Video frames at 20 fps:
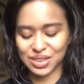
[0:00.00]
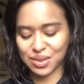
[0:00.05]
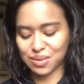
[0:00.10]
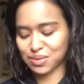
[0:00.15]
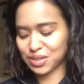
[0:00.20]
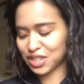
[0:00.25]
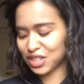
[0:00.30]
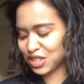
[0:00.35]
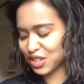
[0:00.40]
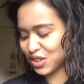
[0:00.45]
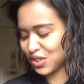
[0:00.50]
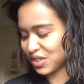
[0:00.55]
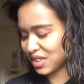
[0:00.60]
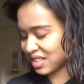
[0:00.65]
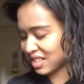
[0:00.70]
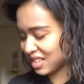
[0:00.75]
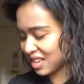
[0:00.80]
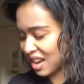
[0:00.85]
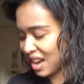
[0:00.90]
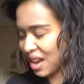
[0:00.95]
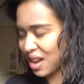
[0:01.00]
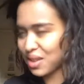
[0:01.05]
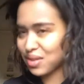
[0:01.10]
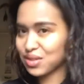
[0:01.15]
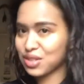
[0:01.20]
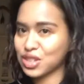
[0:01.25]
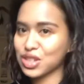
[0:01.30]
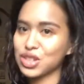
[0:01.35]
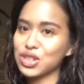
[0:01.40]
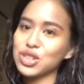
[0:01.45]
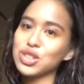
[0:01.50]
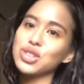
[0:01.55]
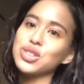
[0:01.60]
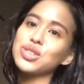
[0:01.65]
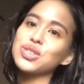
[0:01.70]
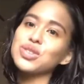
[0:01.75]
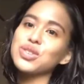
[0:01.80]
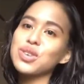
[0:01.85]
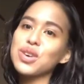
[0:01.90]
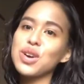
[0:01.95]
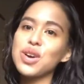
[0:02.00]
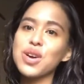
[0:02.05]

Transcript: so I'm just going to have to do